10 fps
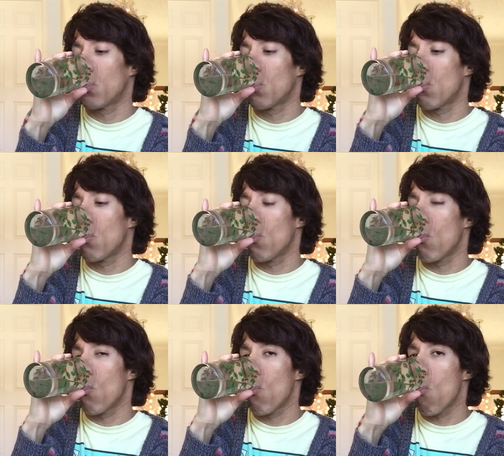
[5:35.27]

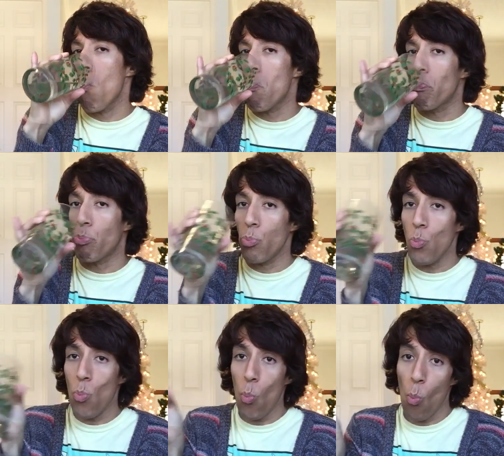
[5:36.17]

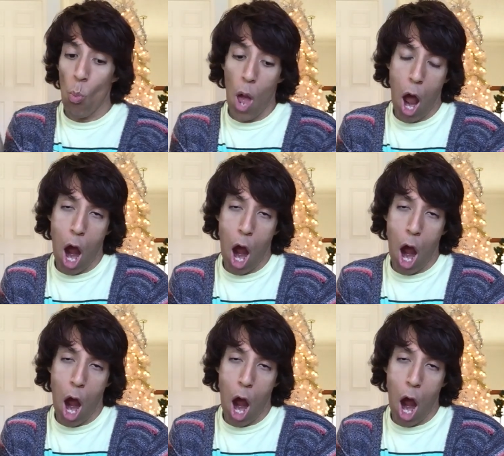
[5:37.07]
(silence)